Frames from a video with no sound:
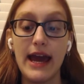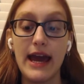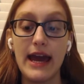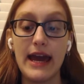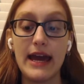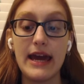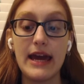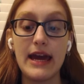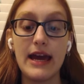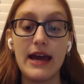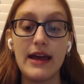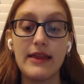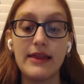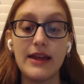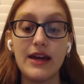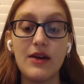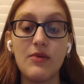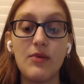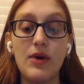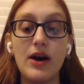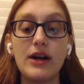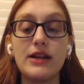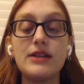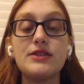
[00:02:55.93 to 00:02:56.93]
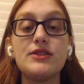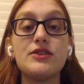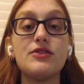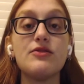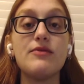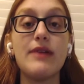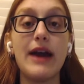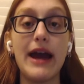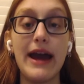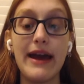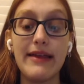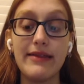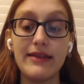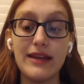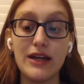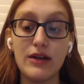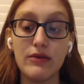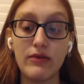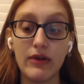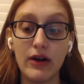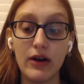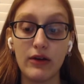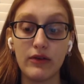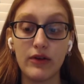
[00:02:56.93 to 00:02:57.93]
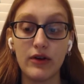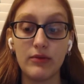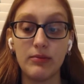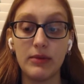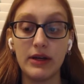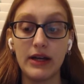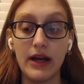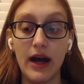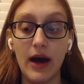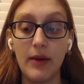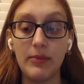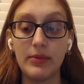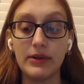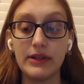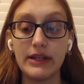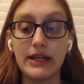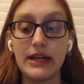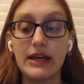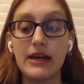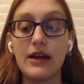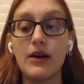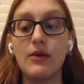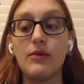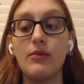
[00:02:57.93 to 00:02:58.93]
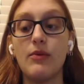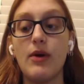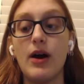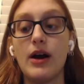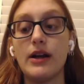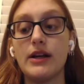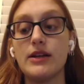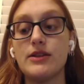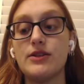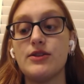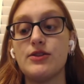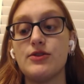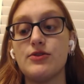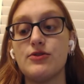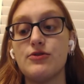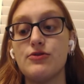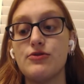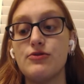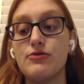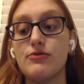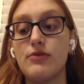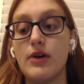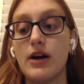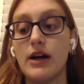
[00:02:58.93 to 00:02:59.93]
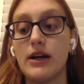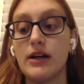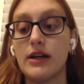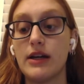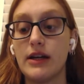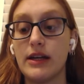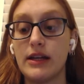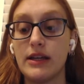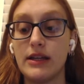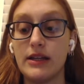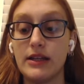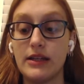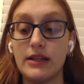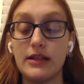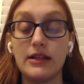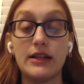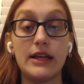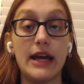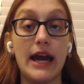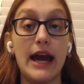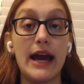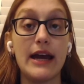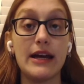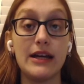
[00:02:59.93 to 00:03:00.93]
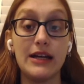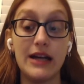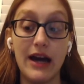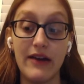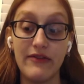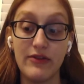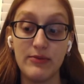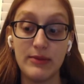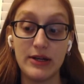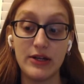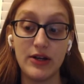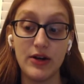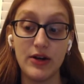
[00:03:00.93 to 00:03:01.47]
and they wanted to end the railroad monopoly, wanted to get government